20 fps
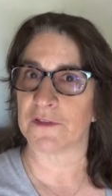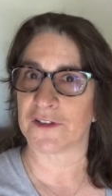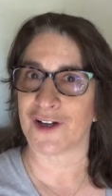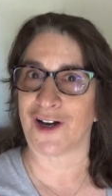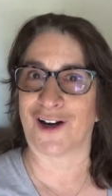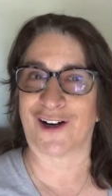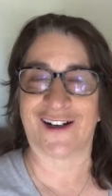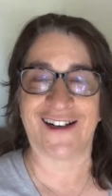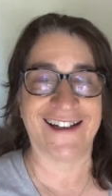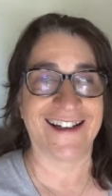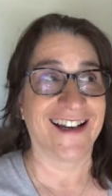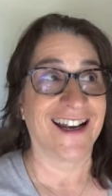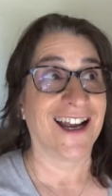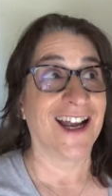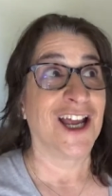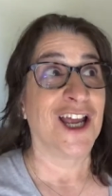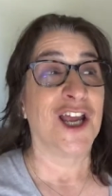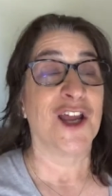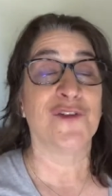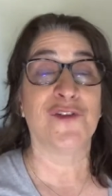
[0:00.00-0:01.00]
sorry.
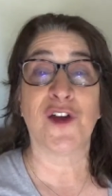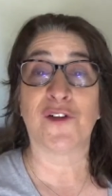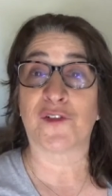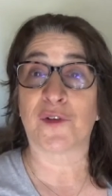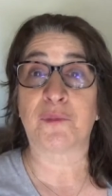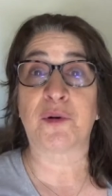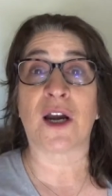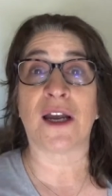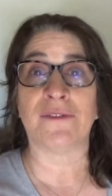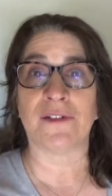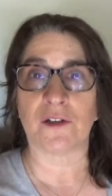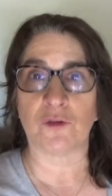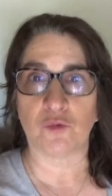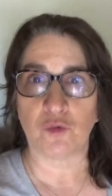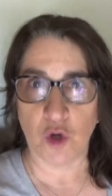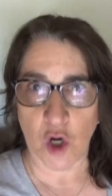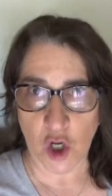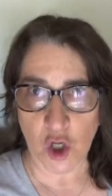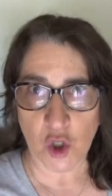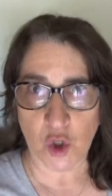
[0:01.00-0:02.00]
If you have a private
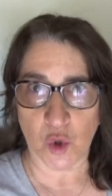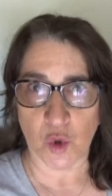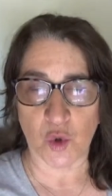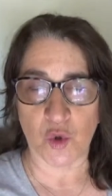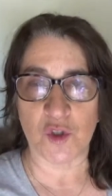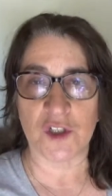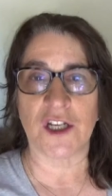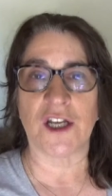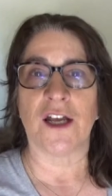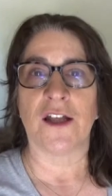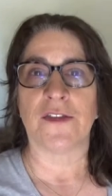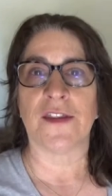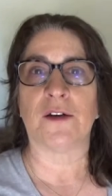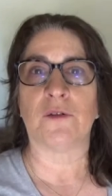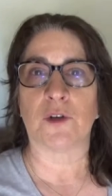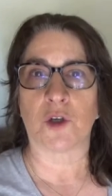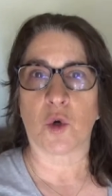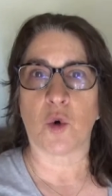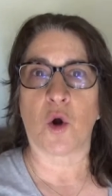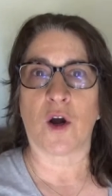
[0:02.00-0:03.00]
road, they
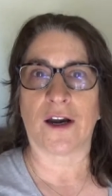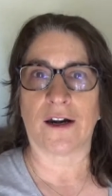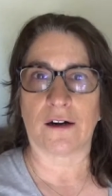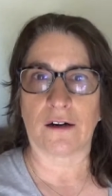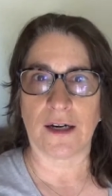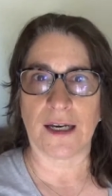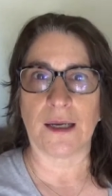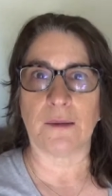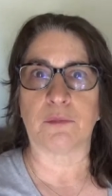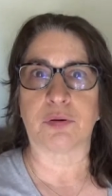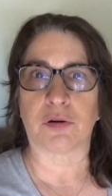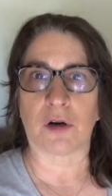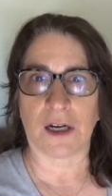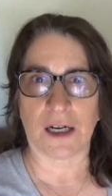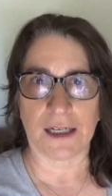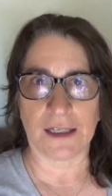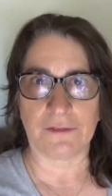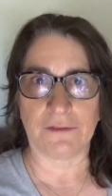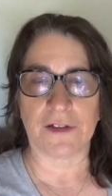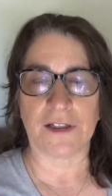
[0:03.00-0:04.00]
require a
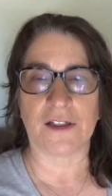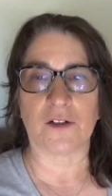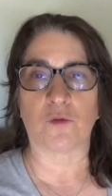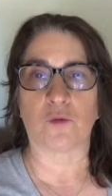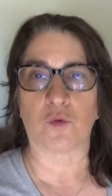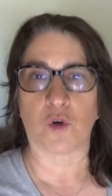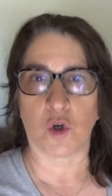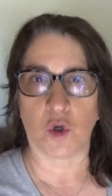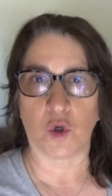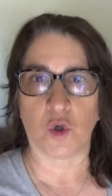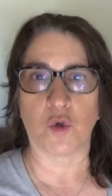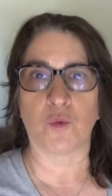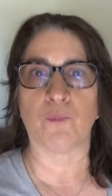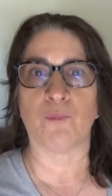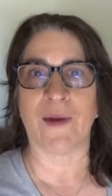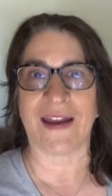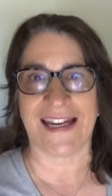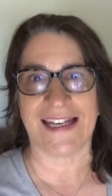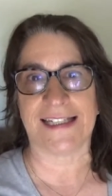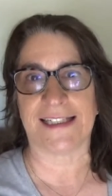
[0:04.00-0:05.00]
private road
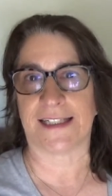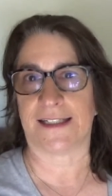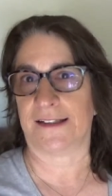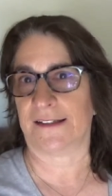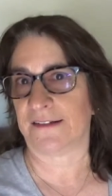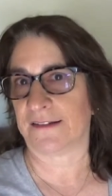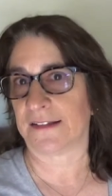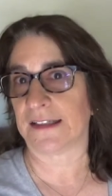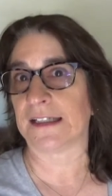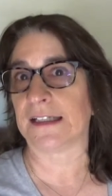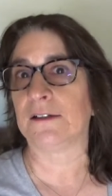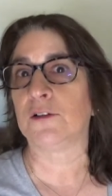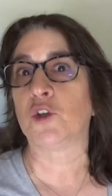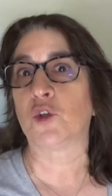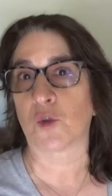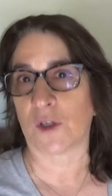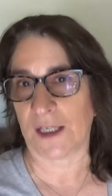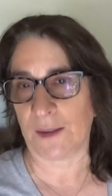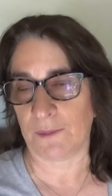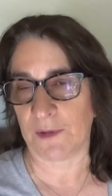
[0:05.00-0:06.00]
maintenance
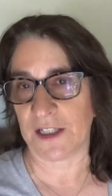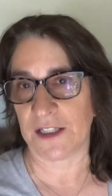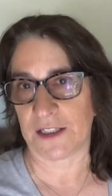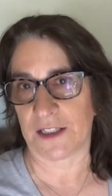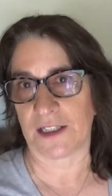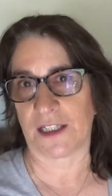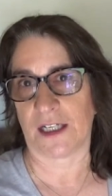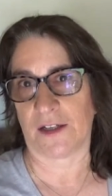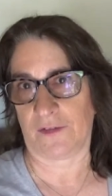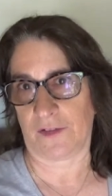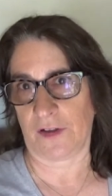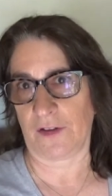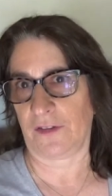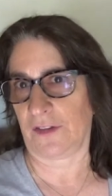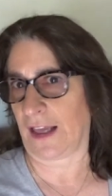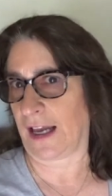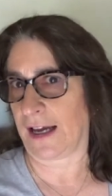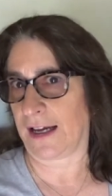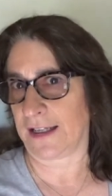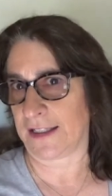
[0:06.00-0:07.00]
agreement to give you
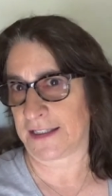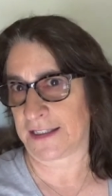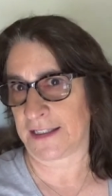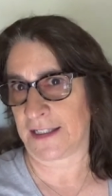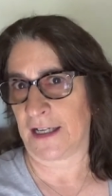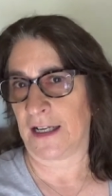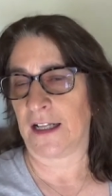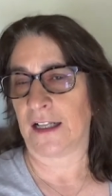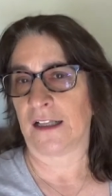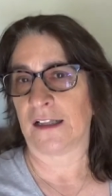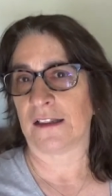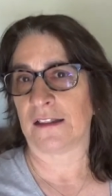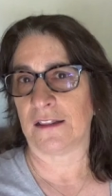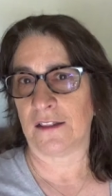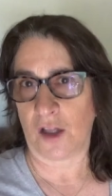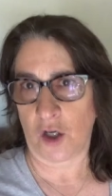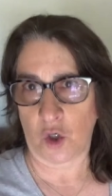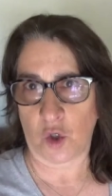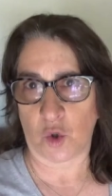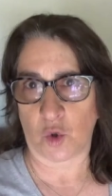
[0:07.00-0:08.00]
that
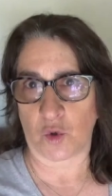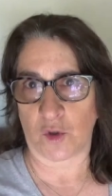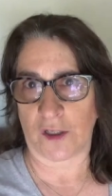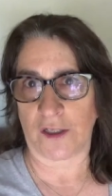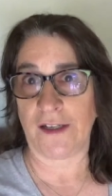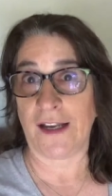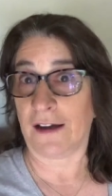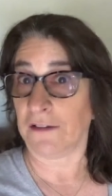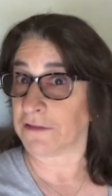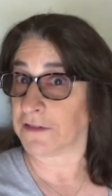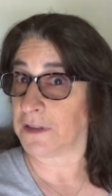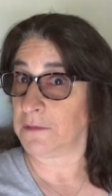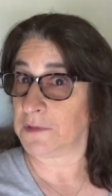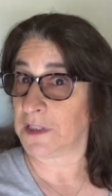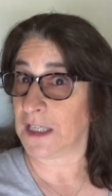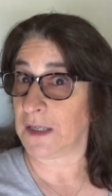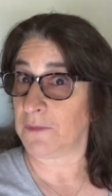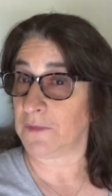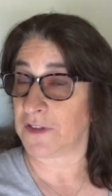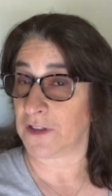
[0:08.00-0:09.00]
loan. Now,
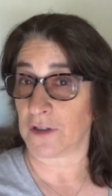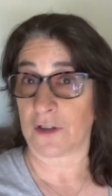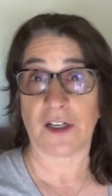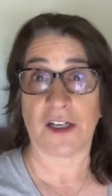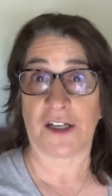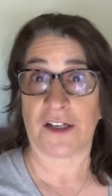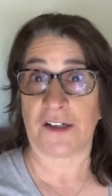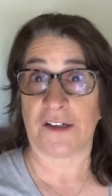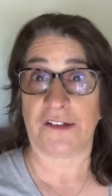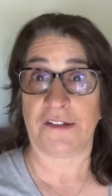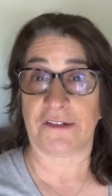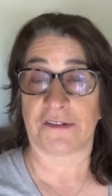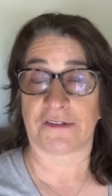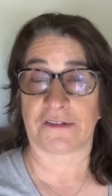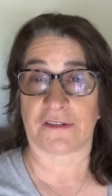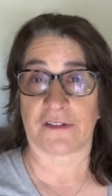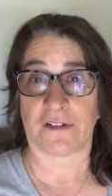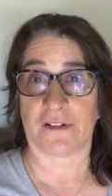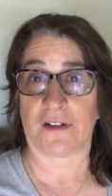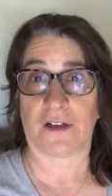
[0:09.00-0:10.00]
sometimes there
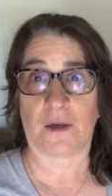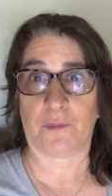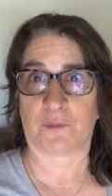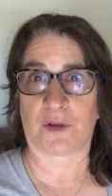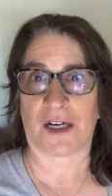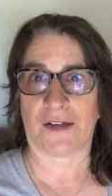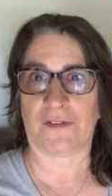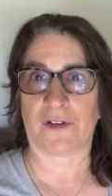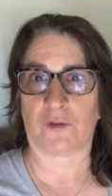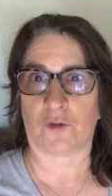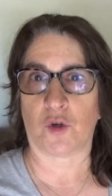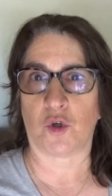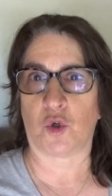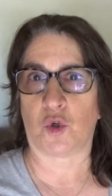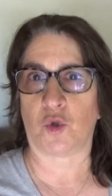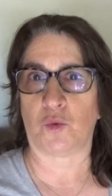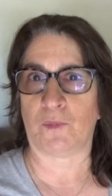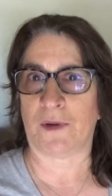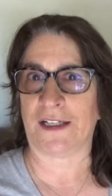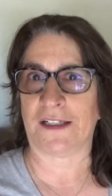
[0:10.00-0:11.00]
is a private
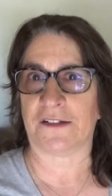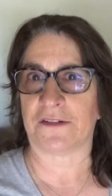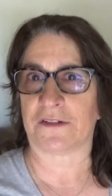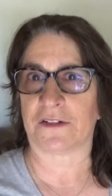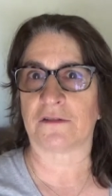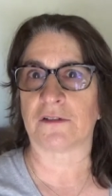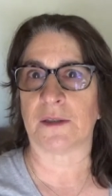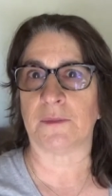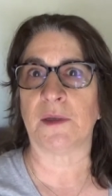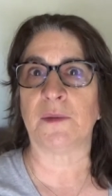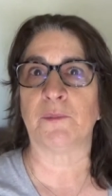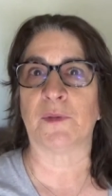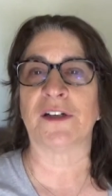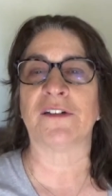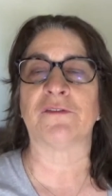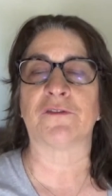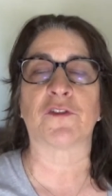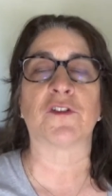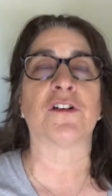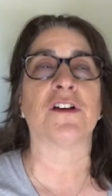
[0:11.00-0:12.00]
road maintenance agreement,
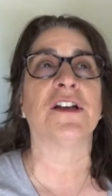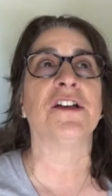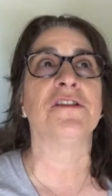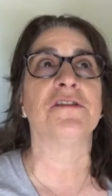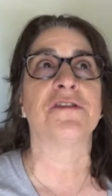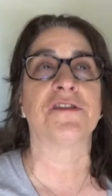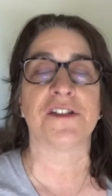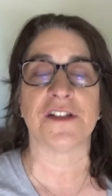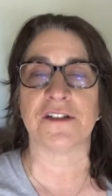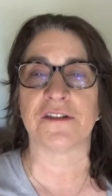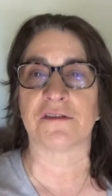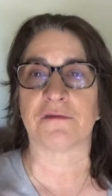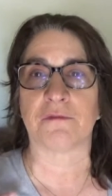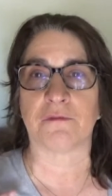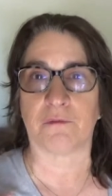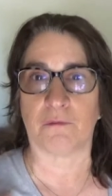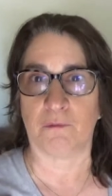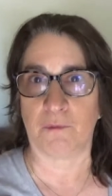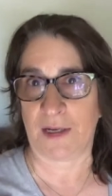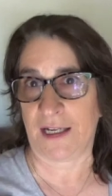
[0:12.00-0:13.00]
but for
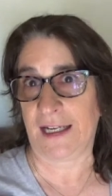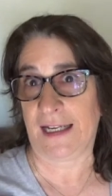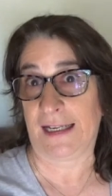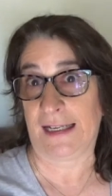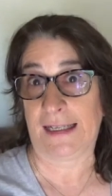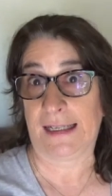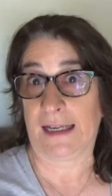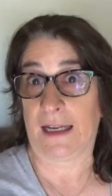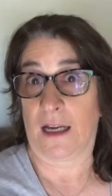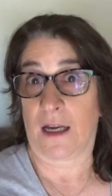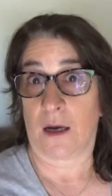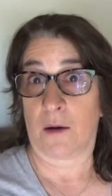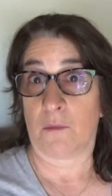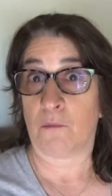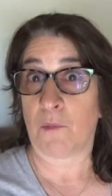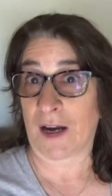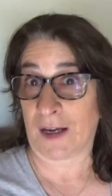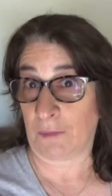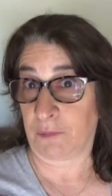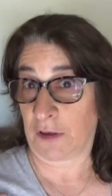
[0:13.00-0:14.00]
instance, me,
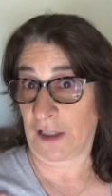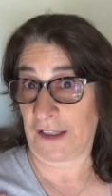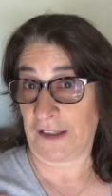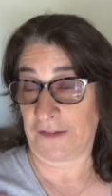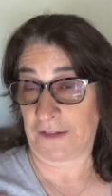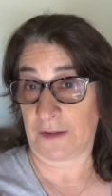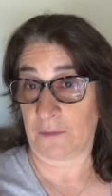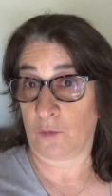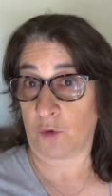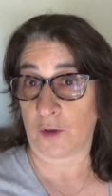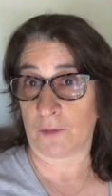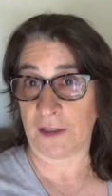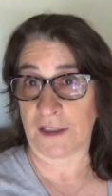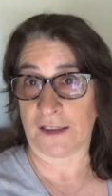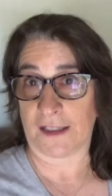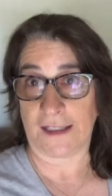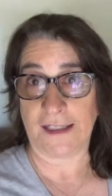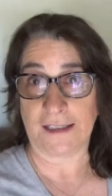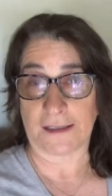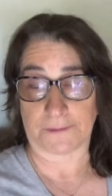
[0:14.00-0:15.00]
my place in Mormon
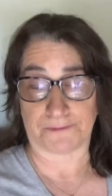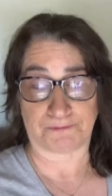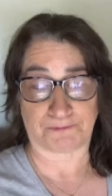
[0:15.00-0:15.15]
Lake